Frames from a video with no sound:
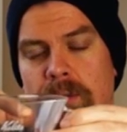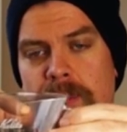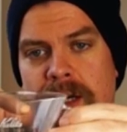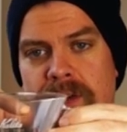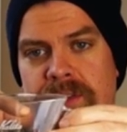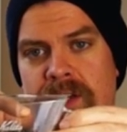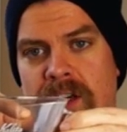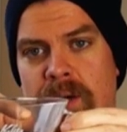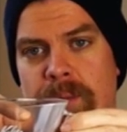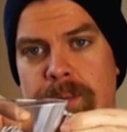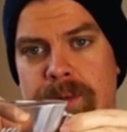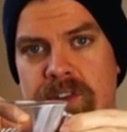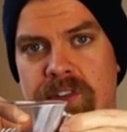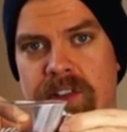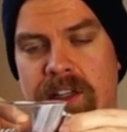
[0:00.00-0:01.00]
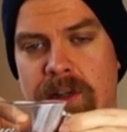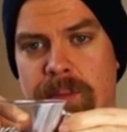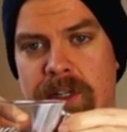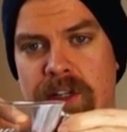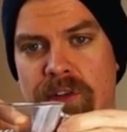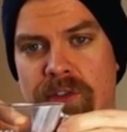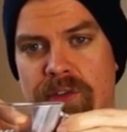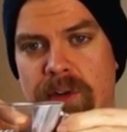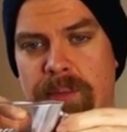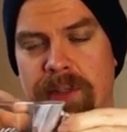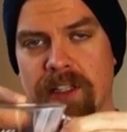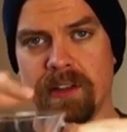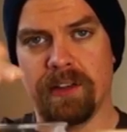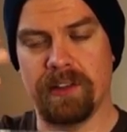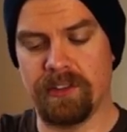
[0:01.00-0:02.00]
about there, maybe a centimeter from
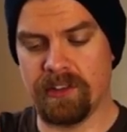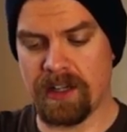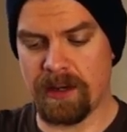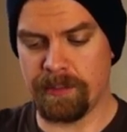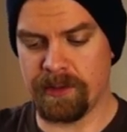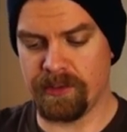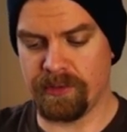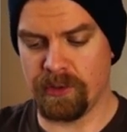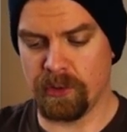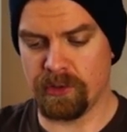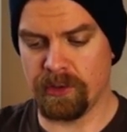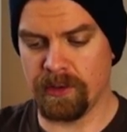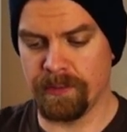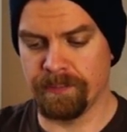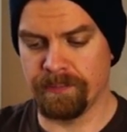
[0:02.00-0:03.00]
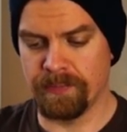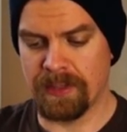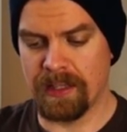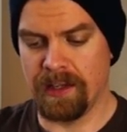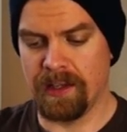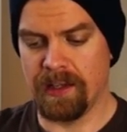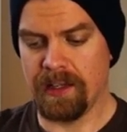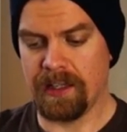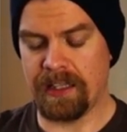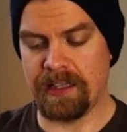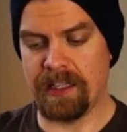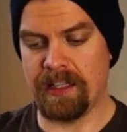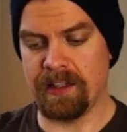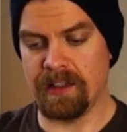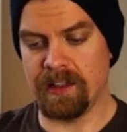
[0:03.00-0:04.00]
the top of the filter,
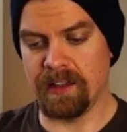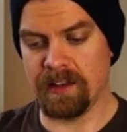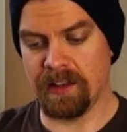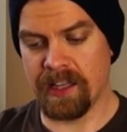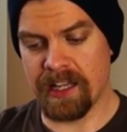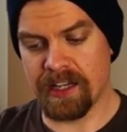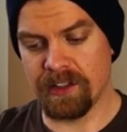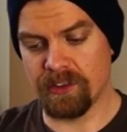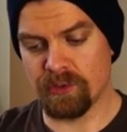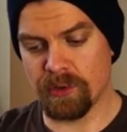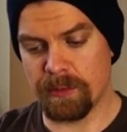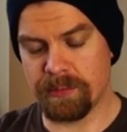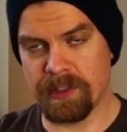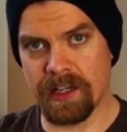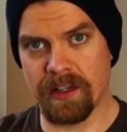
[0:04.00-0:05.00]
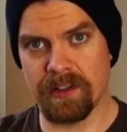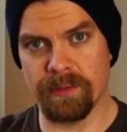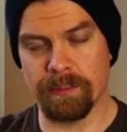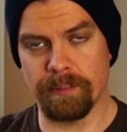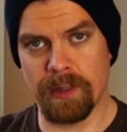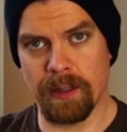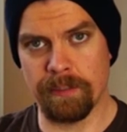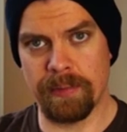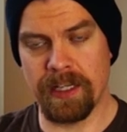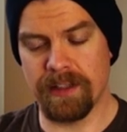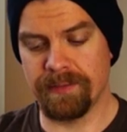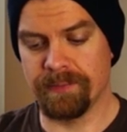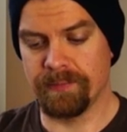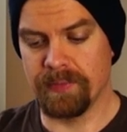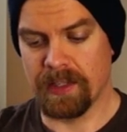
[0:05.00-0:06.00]
and then let it drip down a
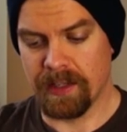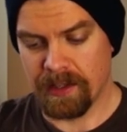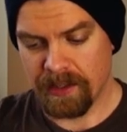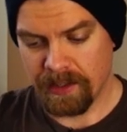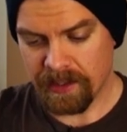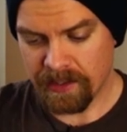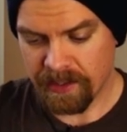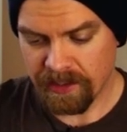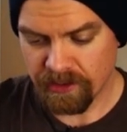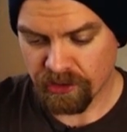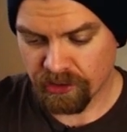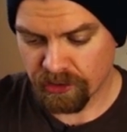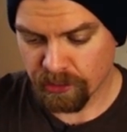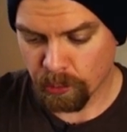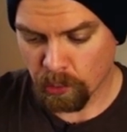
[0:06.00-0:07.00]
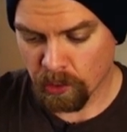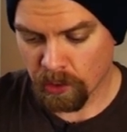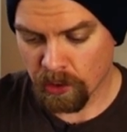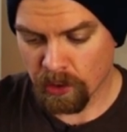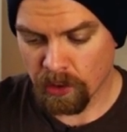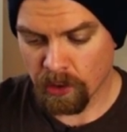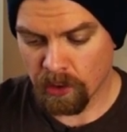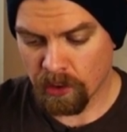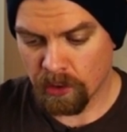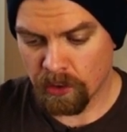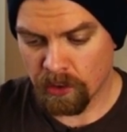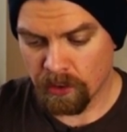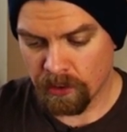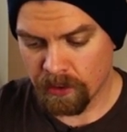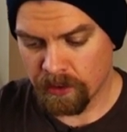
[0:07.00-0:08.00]
bit, and then
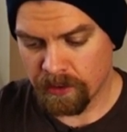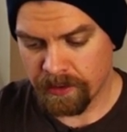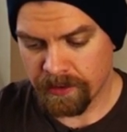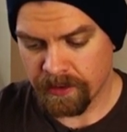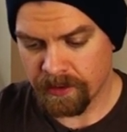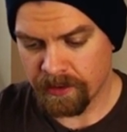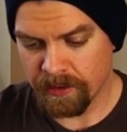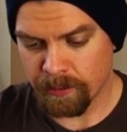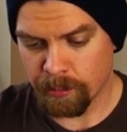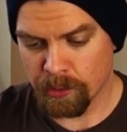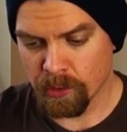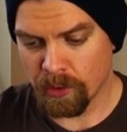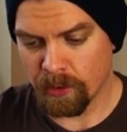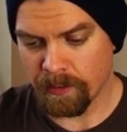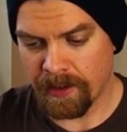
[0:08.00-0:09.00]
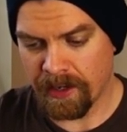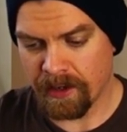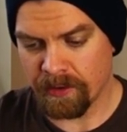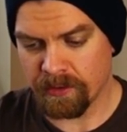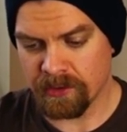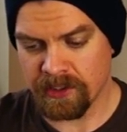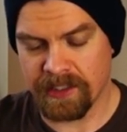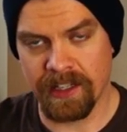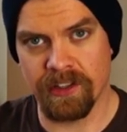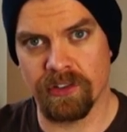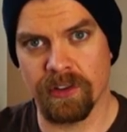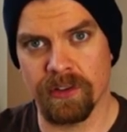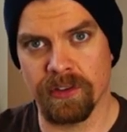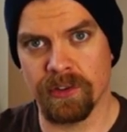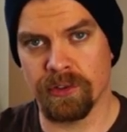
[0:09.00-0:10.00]
swirl the brew around to
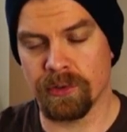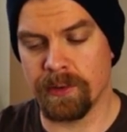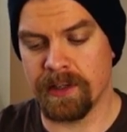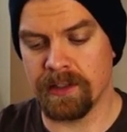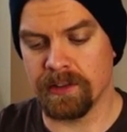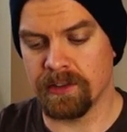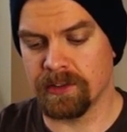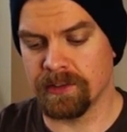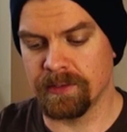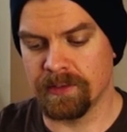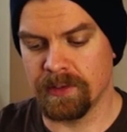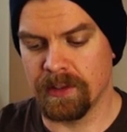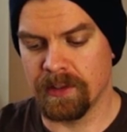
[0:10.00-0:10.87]
catch all those grounds.